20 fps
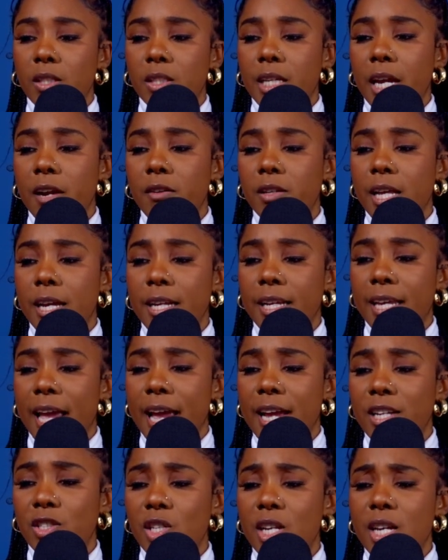Carolina
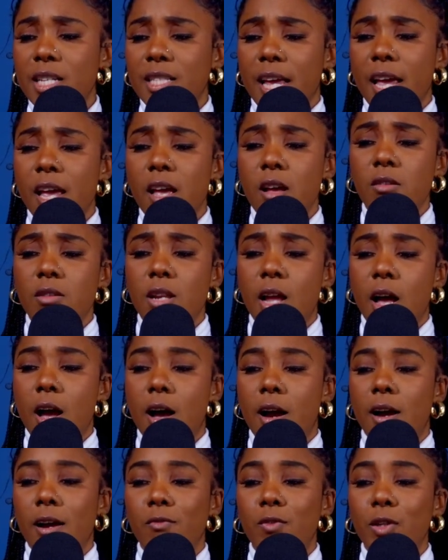Cash says, "Hell
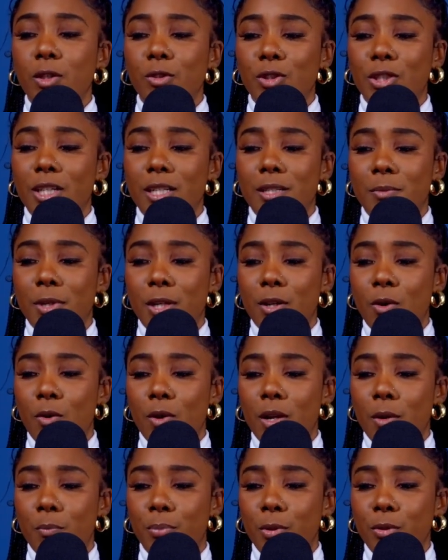nah, a real gentleman
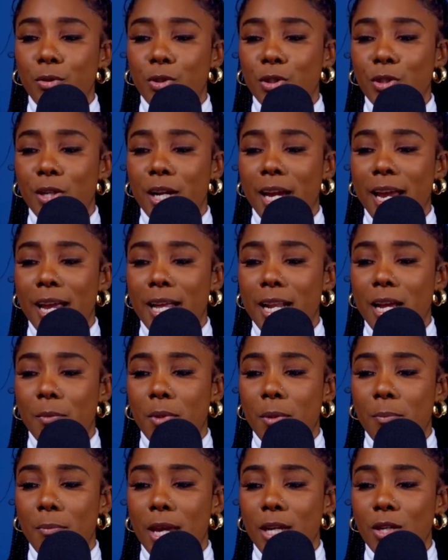going to boost your head up
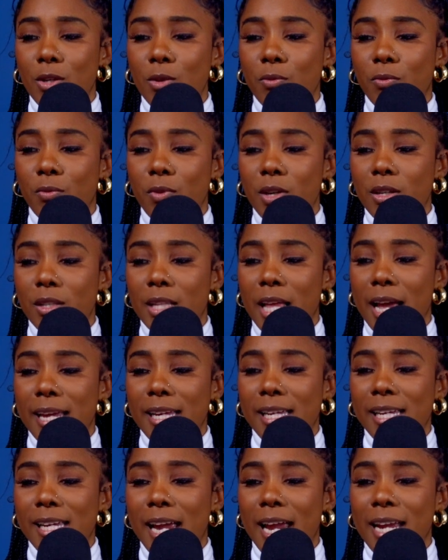and make you feel
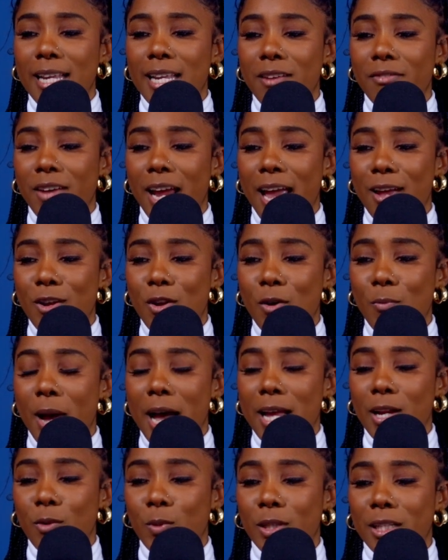like he ain't never had
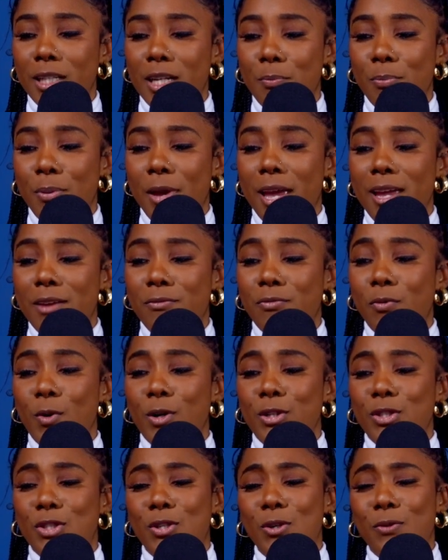nobody willing to pay
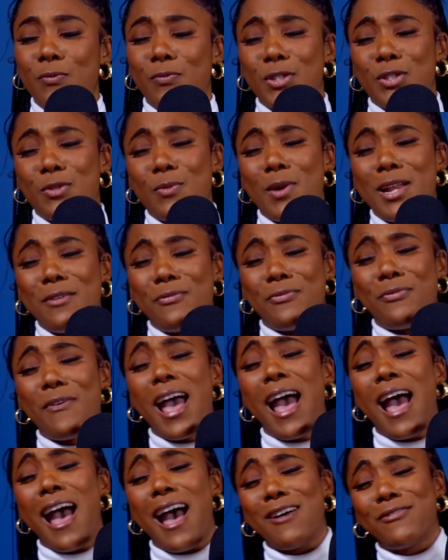for a 2 for
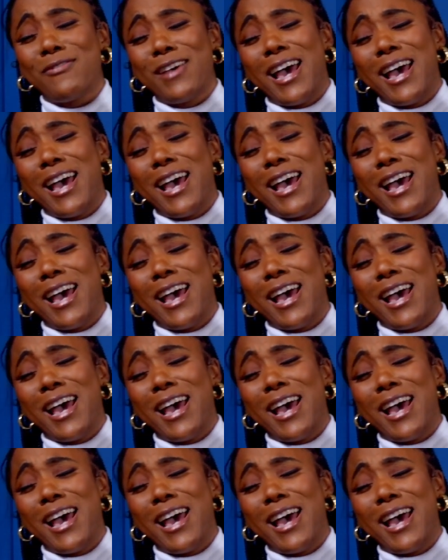$25.